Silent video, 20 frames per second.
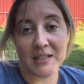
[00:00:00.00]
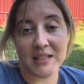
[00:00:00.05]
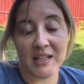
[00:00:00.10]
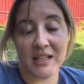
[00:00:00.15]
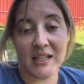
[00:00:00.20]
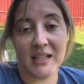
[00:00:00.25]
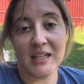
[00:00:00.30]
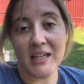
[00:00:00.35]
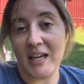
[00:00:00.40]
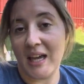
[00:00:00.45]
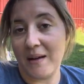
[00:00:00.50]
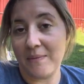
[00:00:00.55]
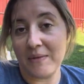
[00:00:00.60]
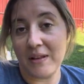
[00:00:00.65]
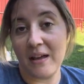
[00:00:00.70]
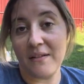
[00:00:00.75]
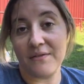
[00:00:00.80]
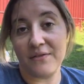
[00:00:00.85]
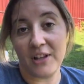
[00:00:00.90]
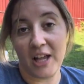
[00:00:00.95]
he kept
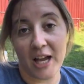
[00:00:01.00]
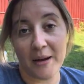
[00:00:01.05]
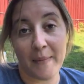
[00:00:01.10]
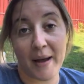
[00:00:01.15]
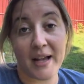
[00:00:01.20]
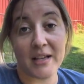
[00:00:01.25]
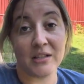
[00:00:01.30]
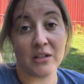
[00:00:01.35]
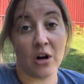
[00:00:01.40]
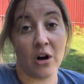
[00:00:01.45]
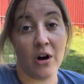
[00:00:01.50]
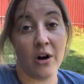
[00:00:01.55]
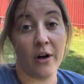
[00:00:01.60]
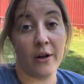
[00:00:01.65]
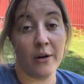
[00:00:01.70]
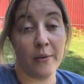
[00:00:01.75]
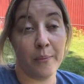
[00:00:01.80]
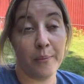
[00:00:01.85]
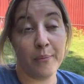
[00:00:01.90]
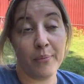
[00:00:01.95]
that fly mask
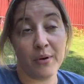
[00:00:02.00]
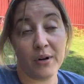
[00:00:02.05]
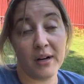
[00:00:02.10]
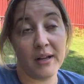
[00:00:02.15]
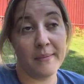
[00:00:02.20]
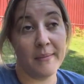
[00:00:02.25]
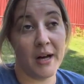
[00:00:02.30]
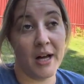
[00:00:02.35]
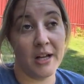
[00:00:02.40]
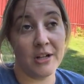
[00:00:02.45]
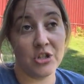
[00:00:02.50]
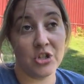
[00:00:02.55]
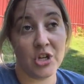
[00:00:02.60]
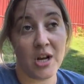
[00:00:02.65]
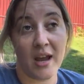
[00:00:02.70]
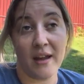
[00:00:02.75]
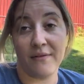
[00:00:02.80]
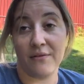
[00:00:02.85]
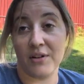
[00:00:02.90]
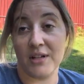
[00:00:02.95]
on pretty much
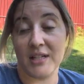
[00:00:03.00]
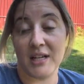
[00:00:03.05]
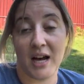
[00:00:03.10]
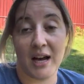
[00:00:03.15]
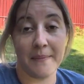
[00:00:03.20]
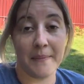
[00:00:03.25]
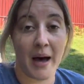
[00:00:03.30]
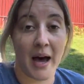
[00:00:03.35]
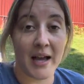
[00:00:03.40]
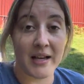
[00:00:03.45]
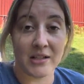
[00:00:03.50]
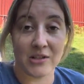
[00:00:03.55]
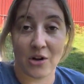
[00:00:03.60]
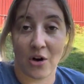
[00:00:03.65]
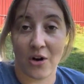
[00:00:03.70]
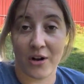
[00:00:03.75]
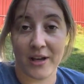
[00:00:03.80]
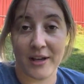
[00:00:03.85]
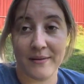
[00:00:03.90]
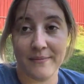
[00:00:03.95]
every time I saw
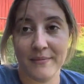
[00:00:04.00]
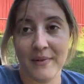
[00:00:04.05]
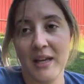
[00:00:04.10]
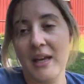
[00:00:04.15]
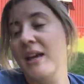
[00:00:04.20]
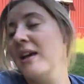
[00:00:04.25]
him.